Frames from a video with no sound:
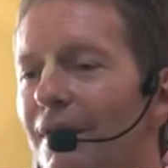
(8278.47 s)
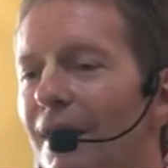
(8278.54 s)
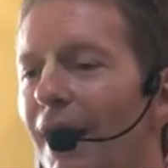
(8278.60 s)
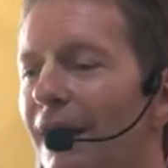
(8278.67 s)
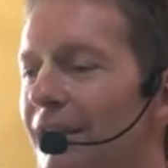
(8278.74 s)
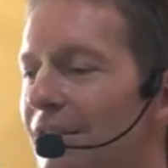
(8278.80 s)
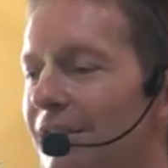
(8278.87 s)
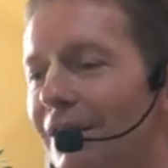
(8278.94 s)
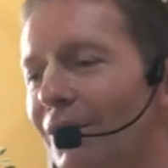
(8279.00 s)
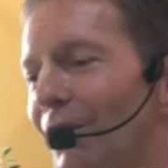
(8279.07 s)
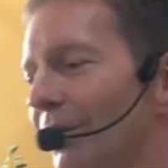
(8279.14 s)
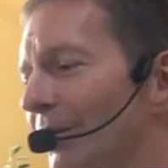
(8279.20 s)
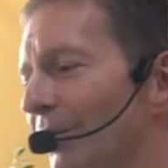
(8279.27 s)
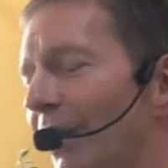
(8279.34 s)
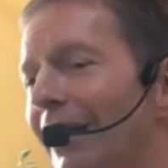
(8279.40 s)
and he said,
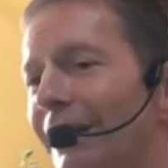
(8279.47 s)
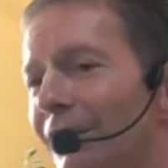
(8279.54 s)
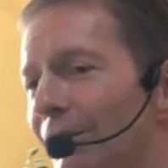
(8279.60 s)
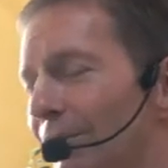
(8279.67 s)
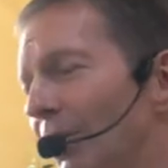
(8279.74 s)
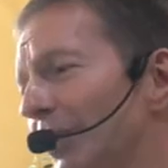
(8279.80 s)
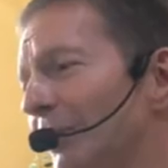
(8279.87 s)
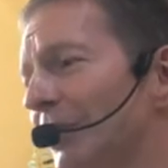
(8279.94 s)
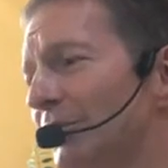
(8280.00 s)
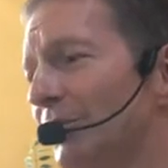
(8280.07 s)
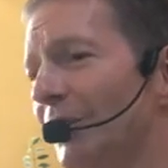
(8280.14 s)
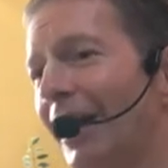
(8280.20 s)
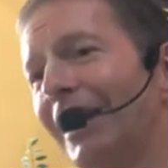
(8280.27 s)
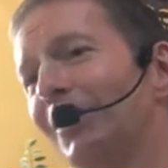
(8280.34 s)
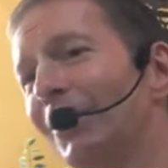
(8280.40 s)
Oh, what, you want me to
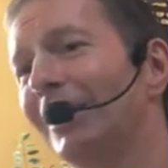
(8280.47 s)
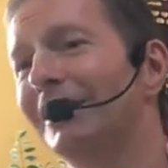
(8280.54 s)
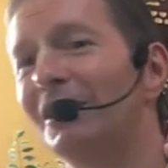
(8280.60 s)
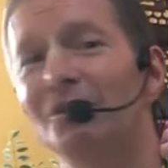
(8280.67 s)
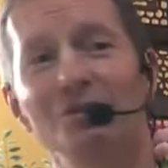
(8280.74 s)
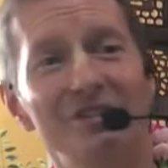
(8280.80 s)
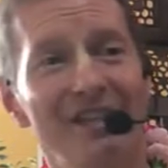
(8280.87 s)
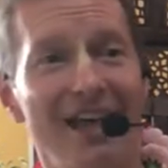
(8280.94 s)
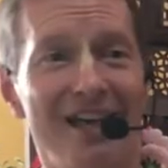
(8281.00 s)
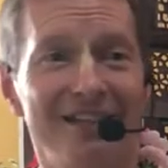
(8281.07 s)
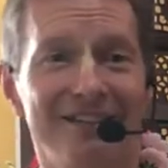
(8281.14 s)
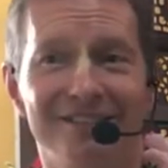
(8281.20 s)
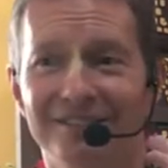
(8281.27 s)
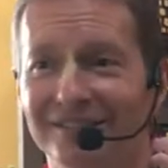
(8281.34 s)
die? Why did you say?